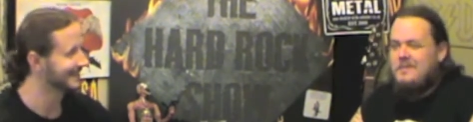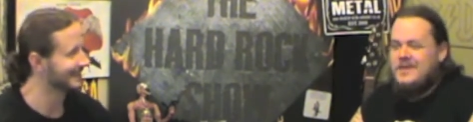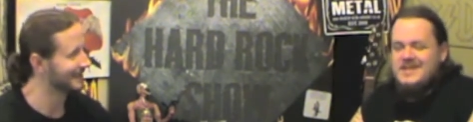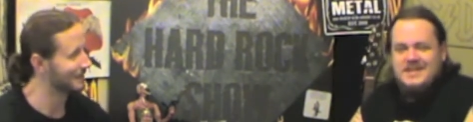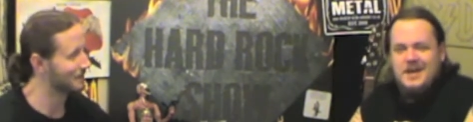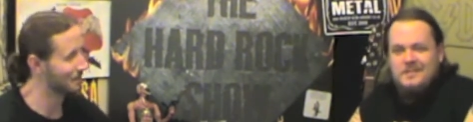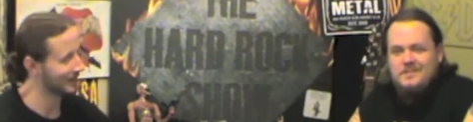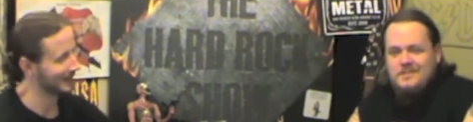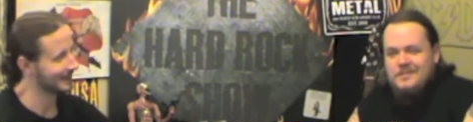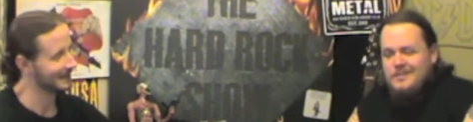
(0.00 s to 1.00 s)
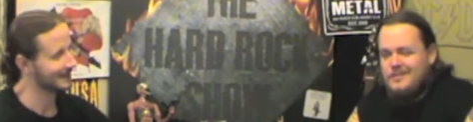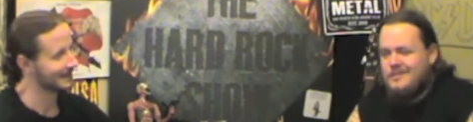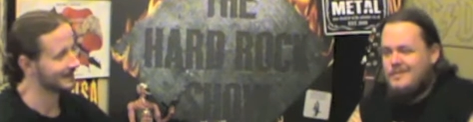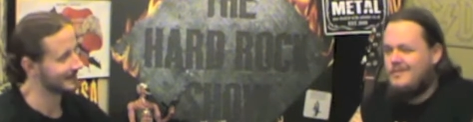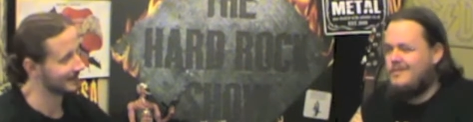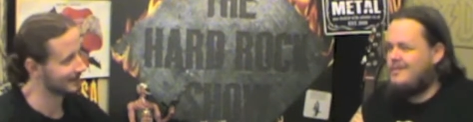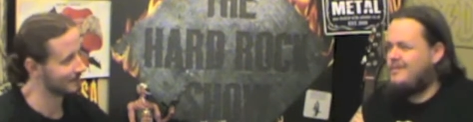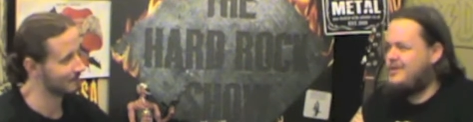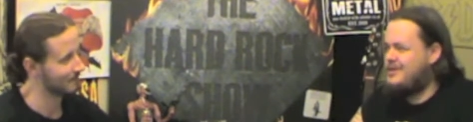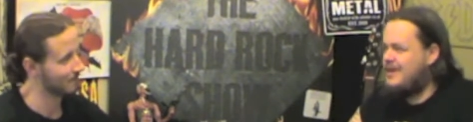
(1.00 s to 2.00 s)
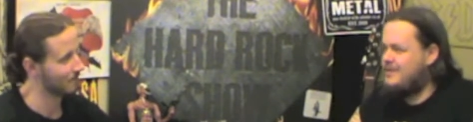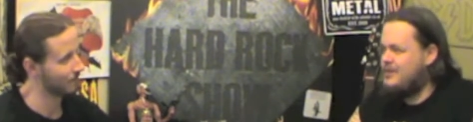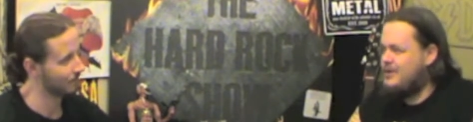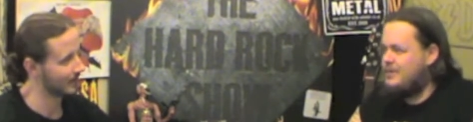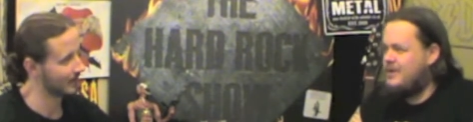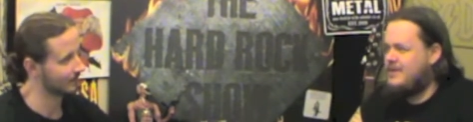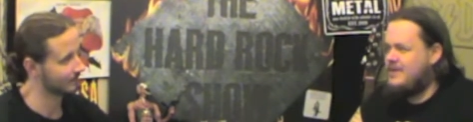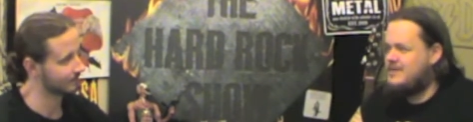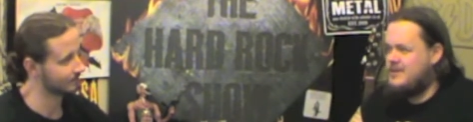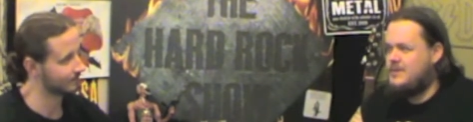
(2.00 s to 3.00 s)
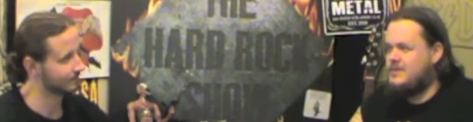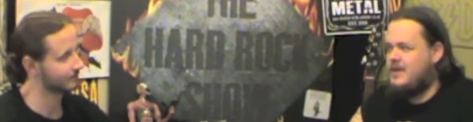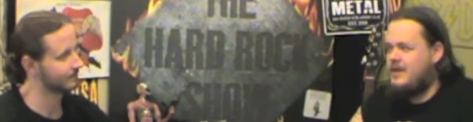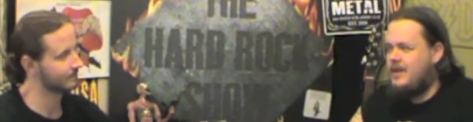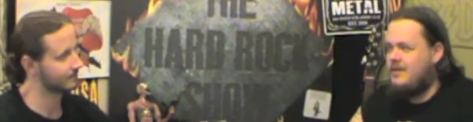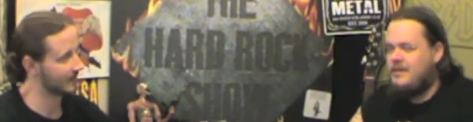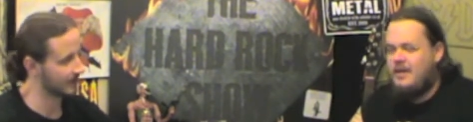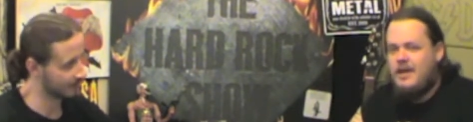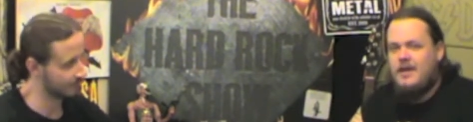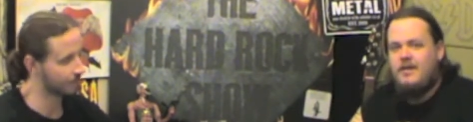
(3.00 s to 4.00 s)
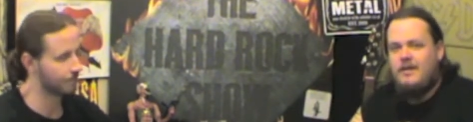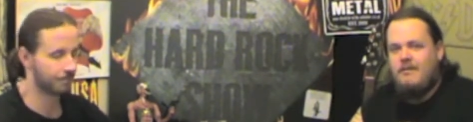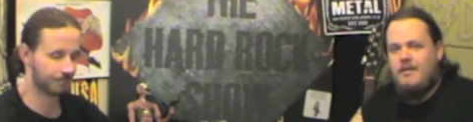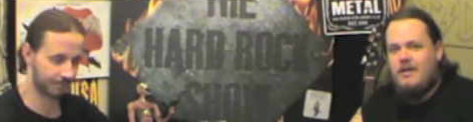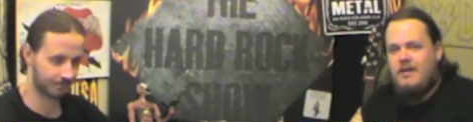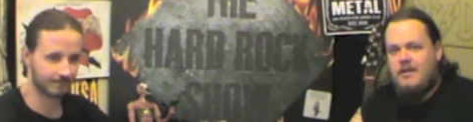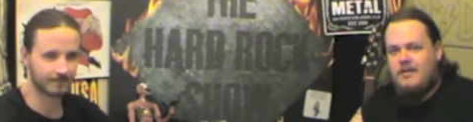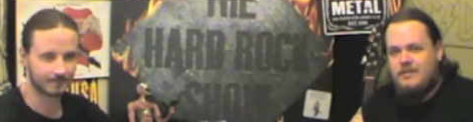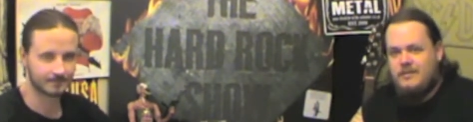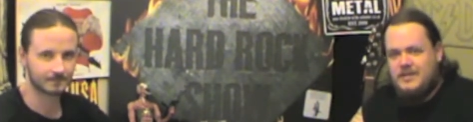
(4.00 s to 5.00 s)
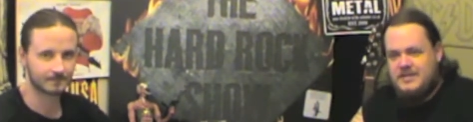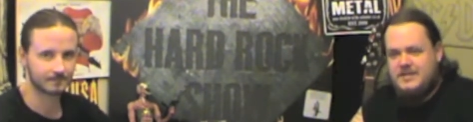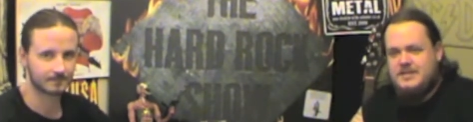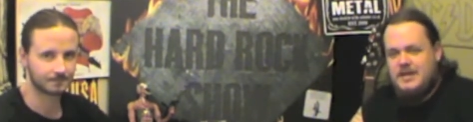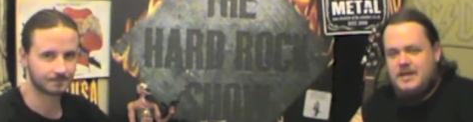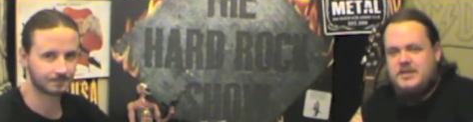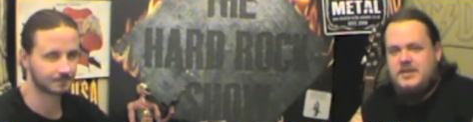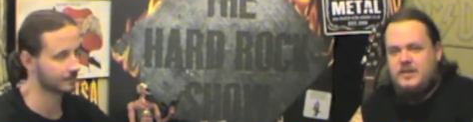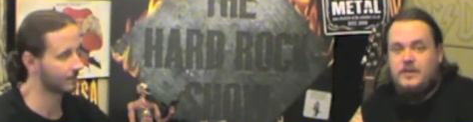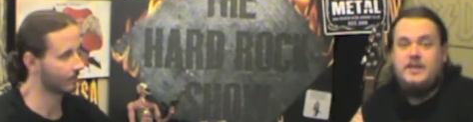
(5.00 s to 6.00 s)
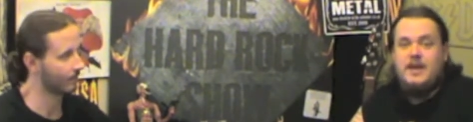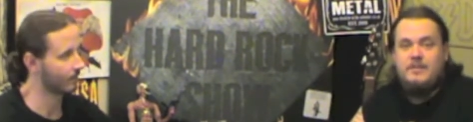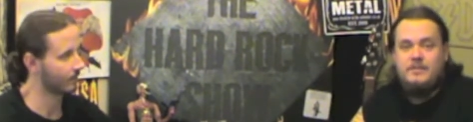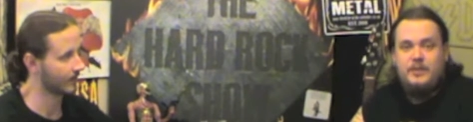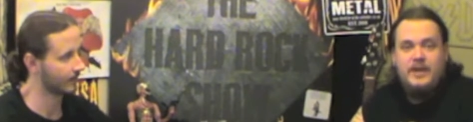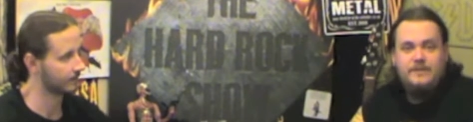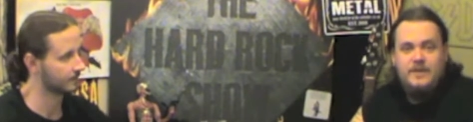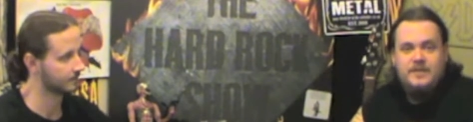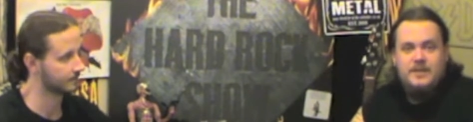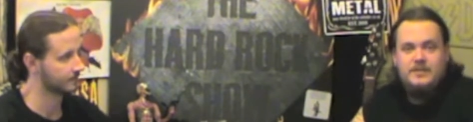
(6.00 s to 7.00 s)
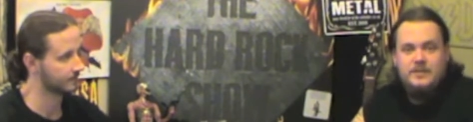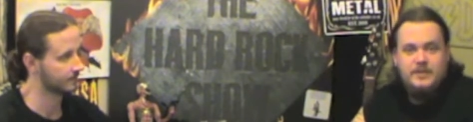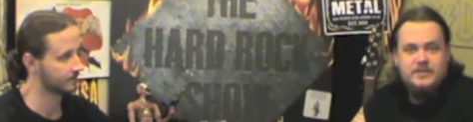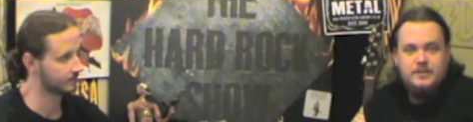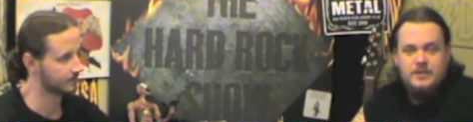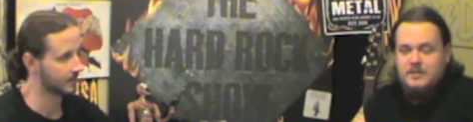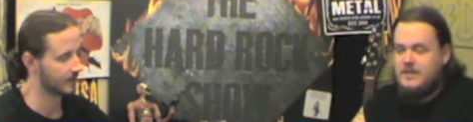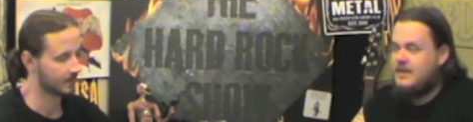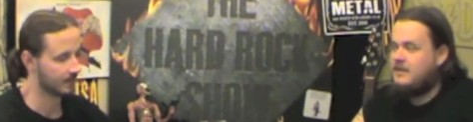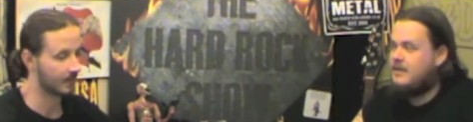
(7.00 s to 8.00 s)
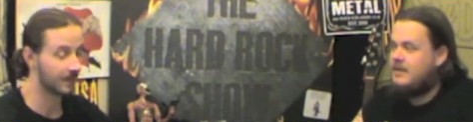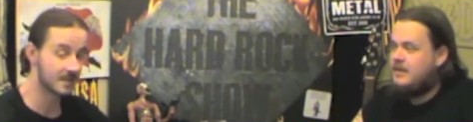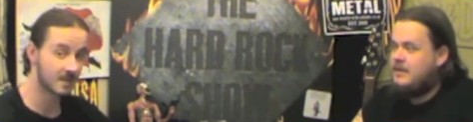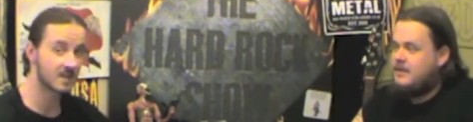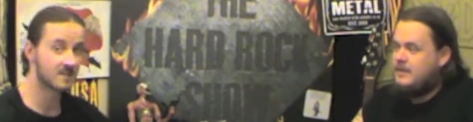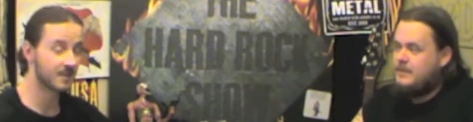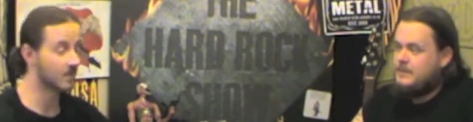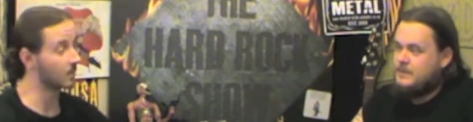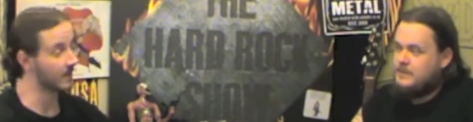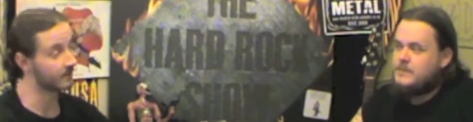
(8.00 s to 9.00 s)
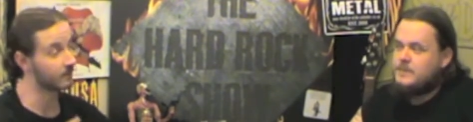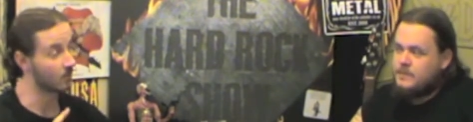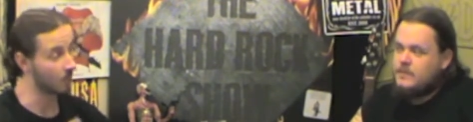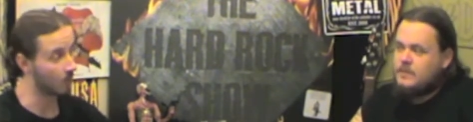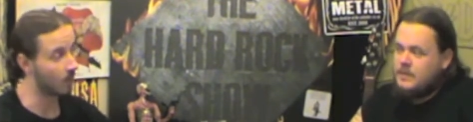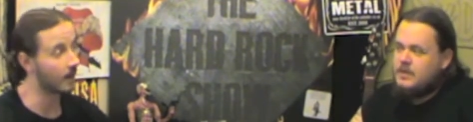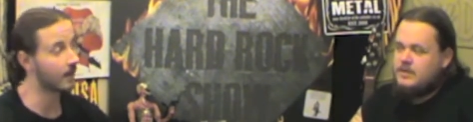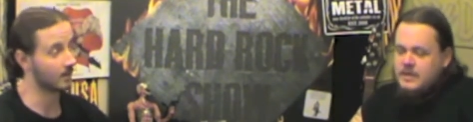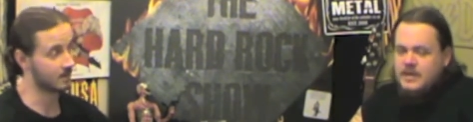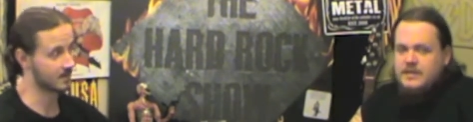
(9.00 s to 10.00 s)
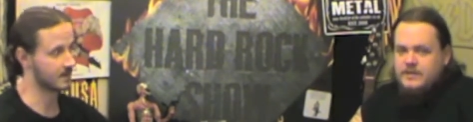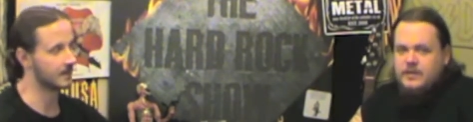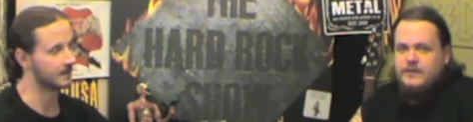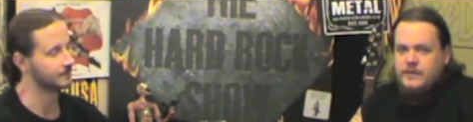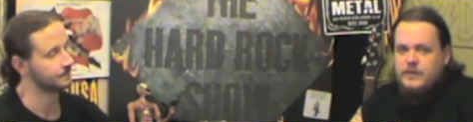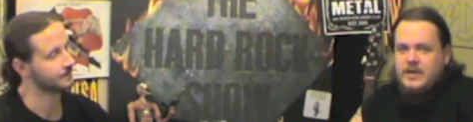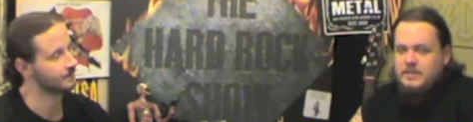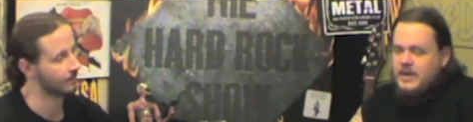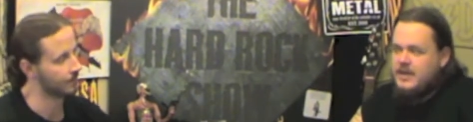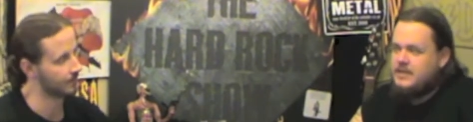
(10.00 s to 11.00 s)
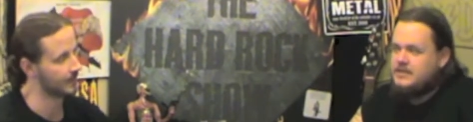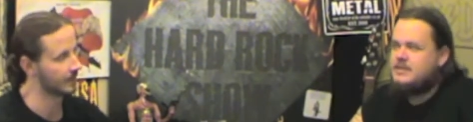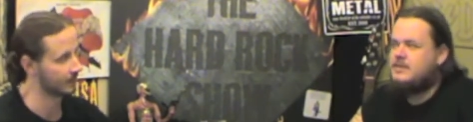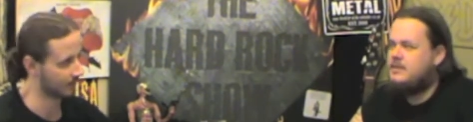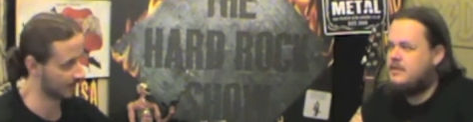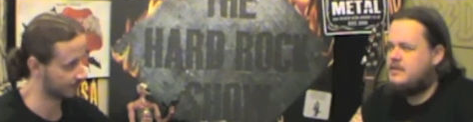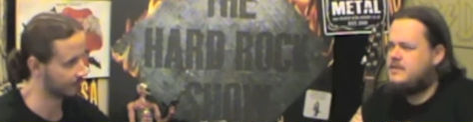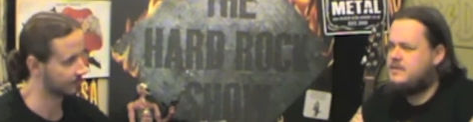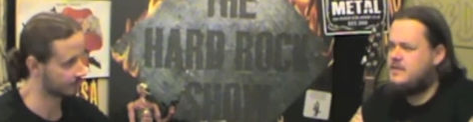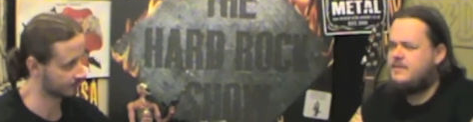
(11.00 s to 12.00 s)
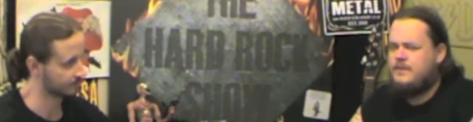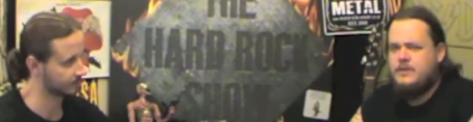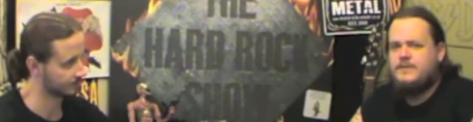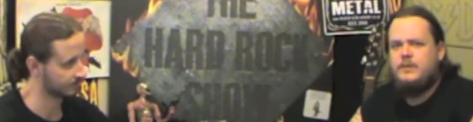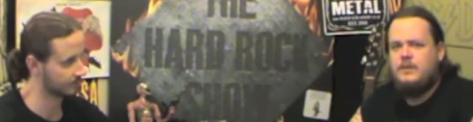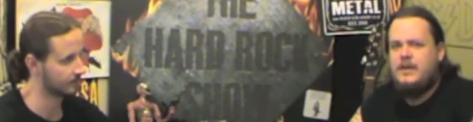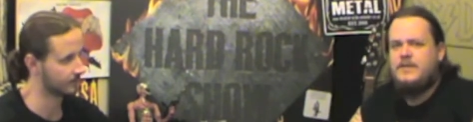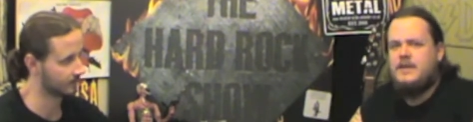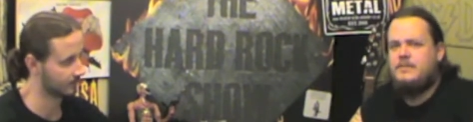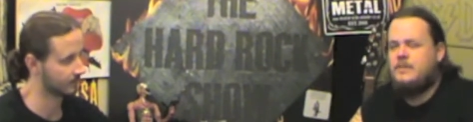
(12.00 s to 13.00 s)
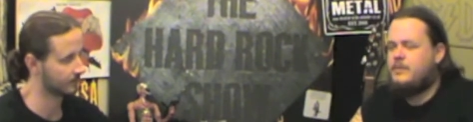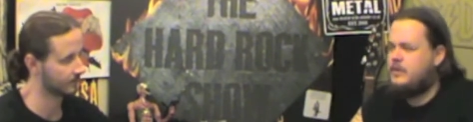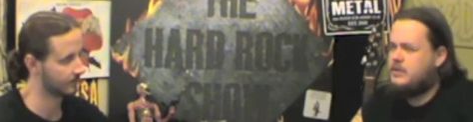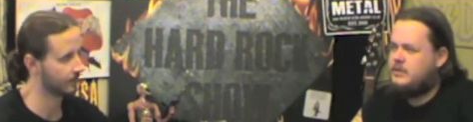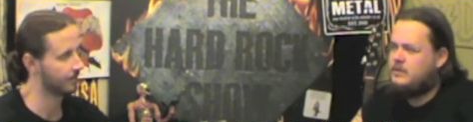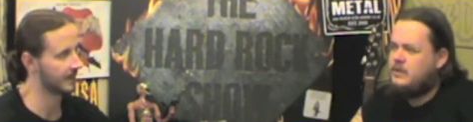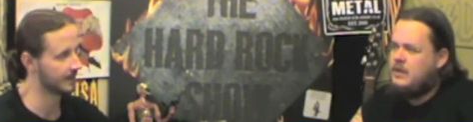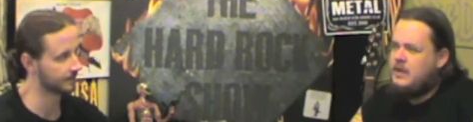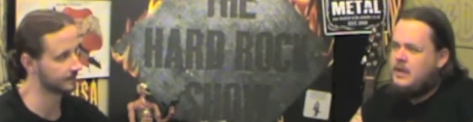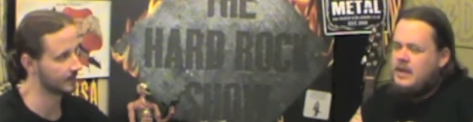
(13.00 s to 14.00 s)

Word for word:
Speaker 1: but um, we should have a look at one of their songs right now. Yeah. this isn't actually on the album Black Feather that we're talking about. No, these guys have been around for a while. Yeah, they've so. got a few EPs, and, and this is their first full length album, I'm pretty sure. Yep.